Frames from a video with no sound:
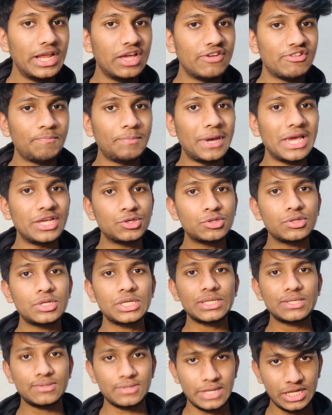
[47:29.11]
if the patient
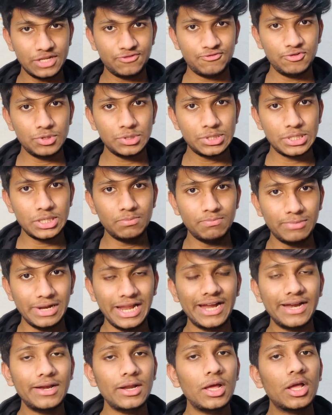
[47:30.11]
is transfused
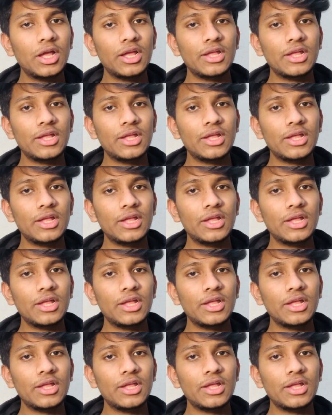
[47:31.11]
blood,